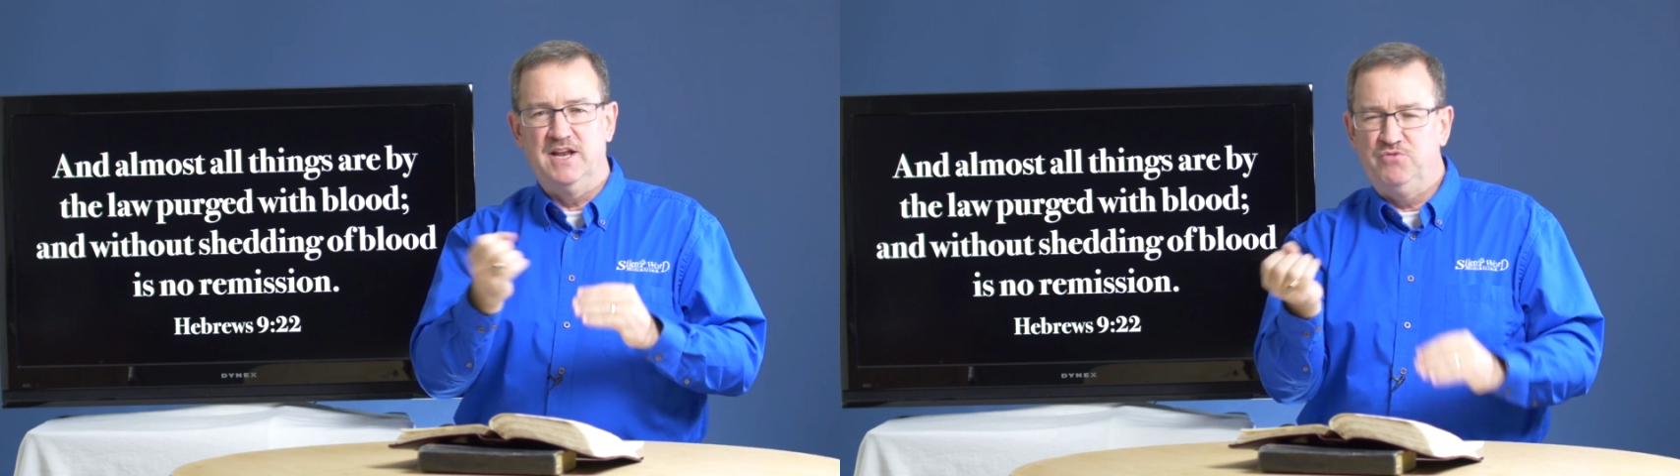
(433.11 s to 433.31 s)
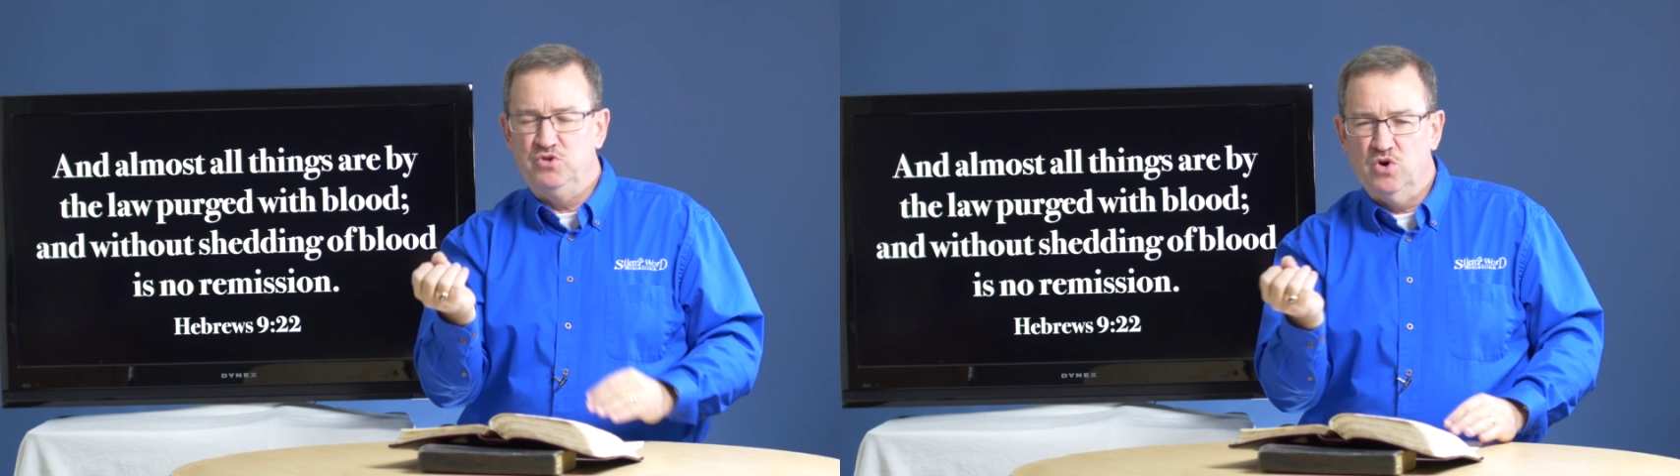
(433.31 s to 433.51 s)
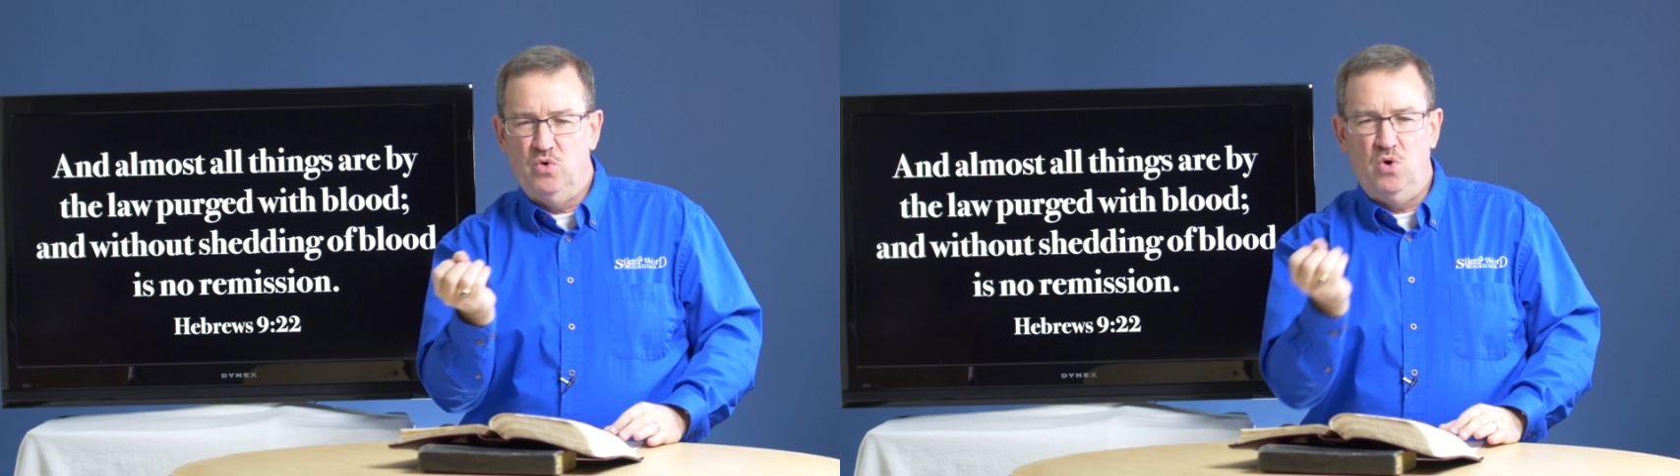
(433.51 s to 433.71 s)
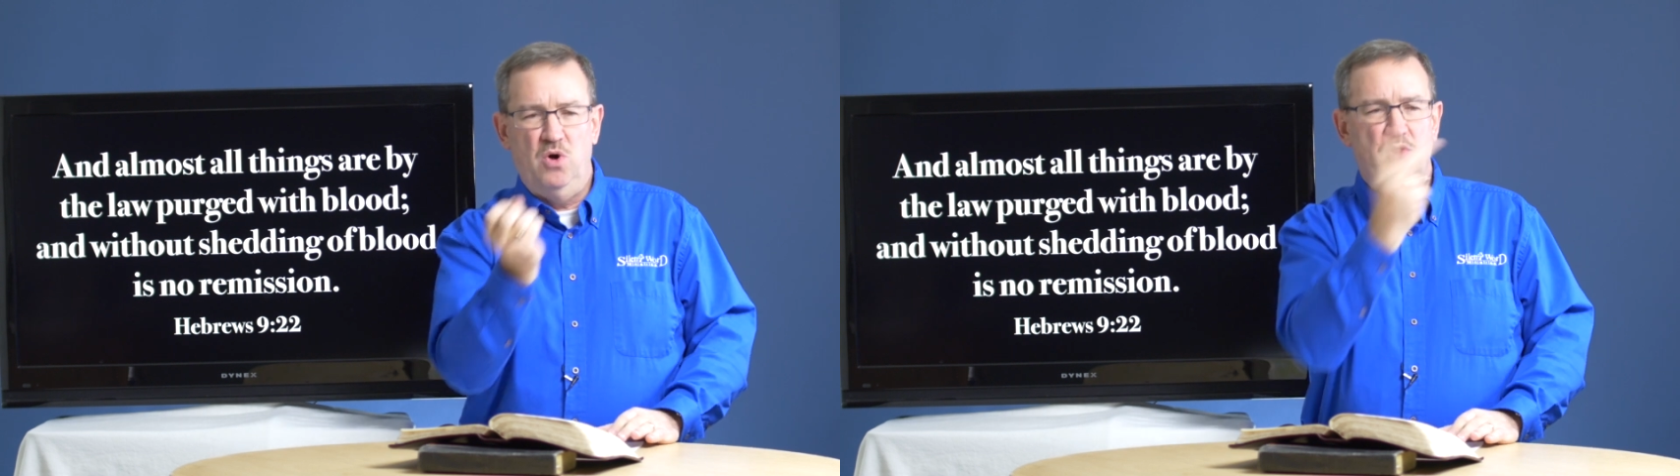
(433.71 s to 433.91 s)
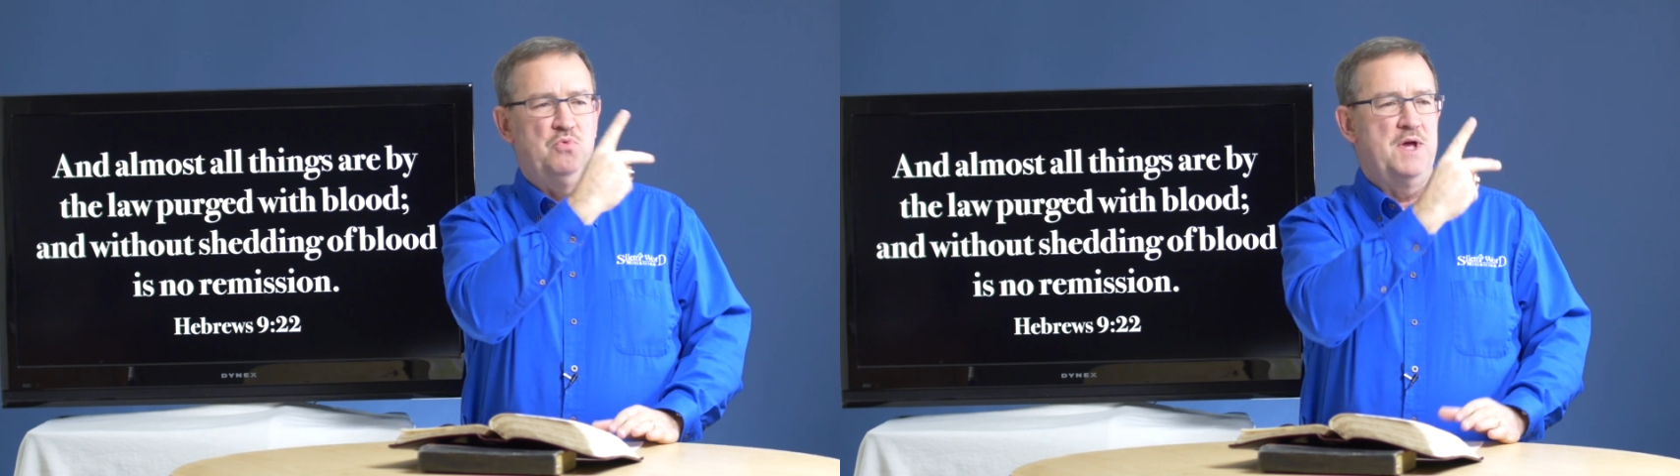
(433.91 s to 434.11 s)
if you go
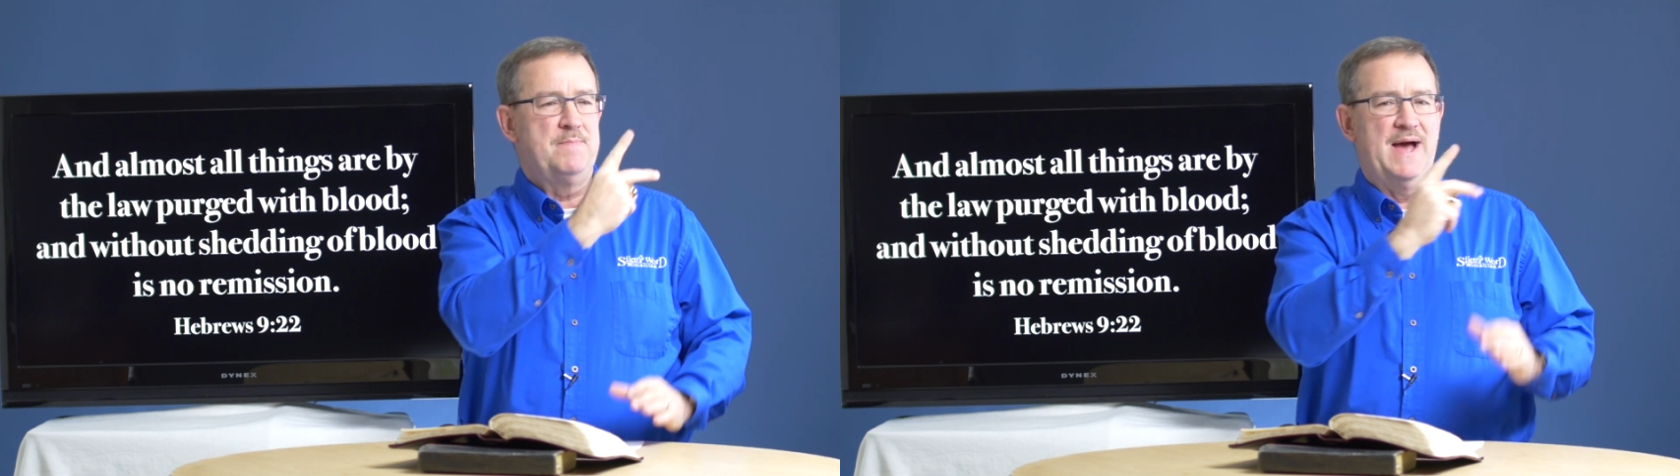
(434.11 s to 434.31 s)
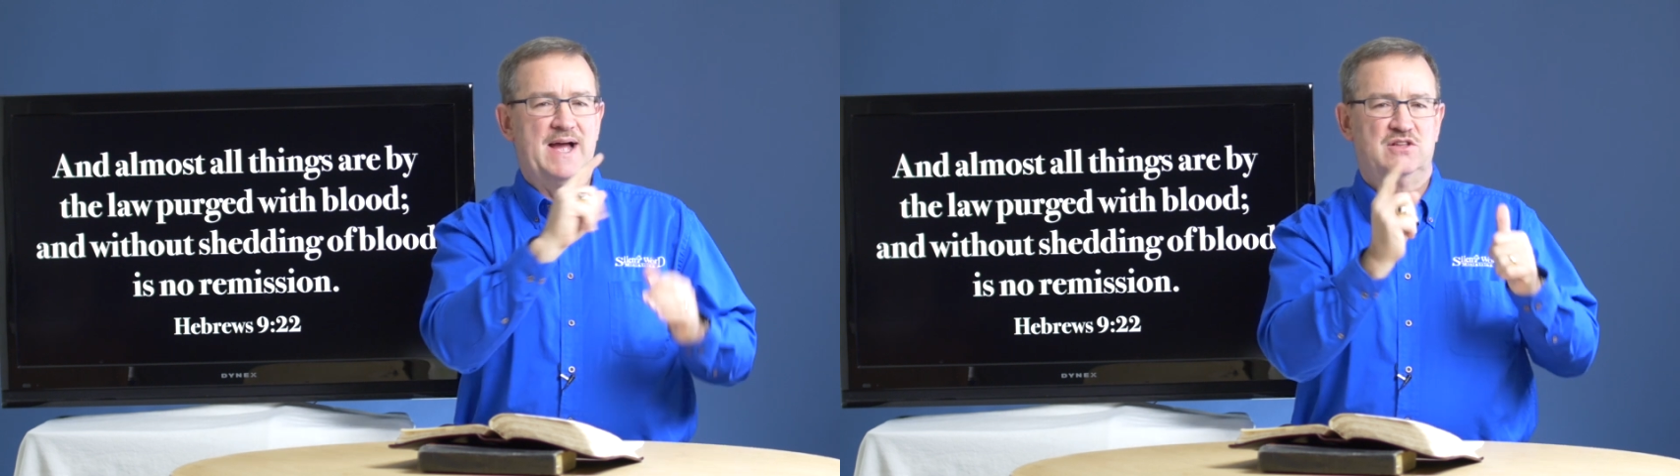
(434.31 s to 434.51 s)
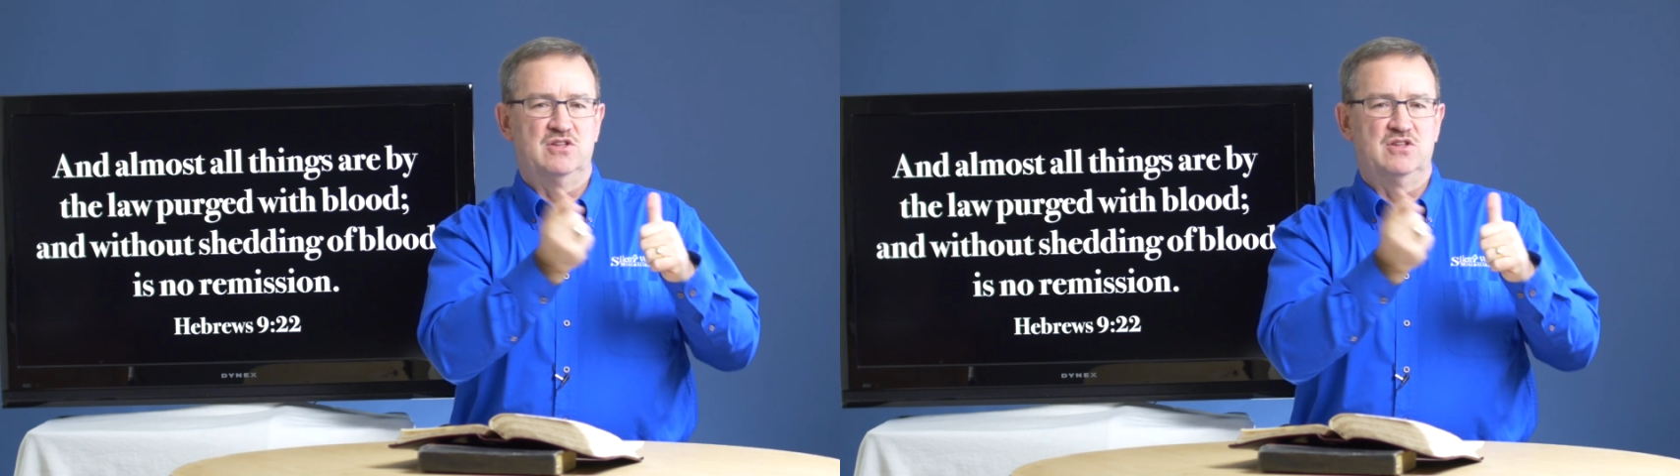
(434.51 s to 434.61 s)
all the way back